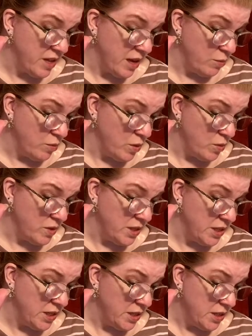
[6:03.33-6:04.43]
that
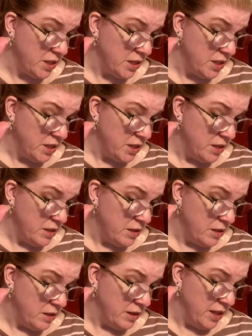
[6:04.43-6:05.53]
rosy
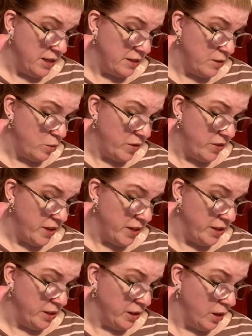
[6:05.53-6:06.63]
lit
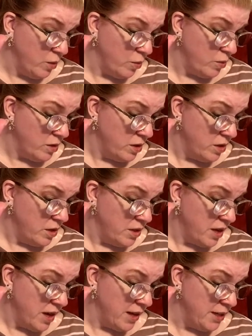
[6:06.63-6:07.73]
within glow.
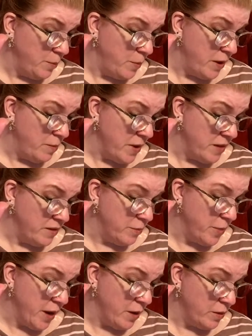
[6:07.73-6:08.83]
The highly pigmented
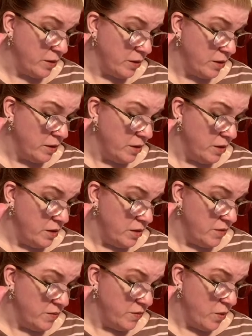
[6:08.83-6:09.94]
powder
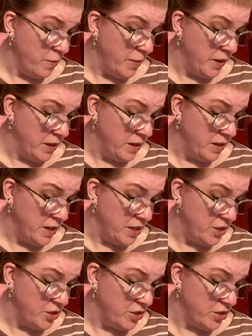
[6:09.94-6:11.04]
formula
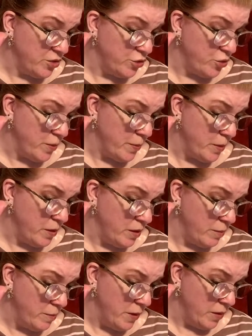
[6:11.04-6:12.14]
is triple
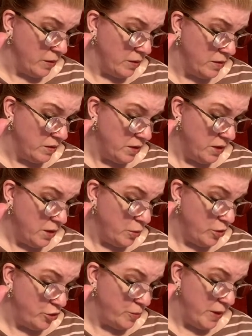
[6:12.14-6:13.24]
milled,
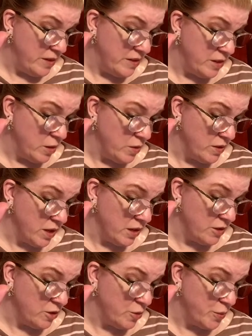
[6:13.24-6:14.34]
which means it goes on
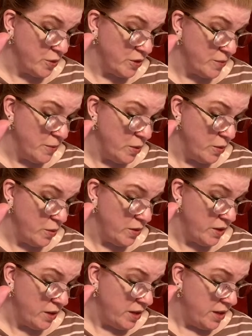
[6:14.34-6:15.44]
super smooth
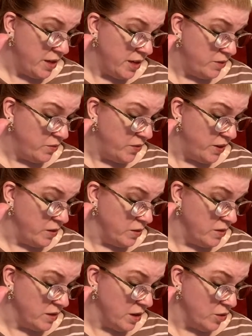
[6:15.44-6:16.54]
and
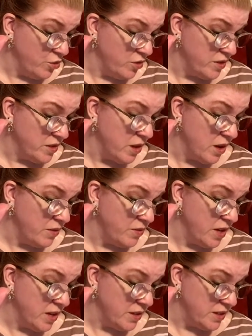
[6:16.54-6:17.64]
feels ultra soft
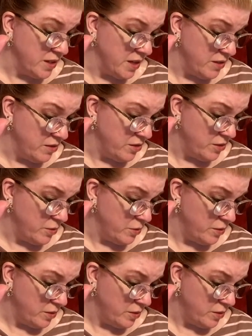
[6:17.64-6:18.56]
on the skin too.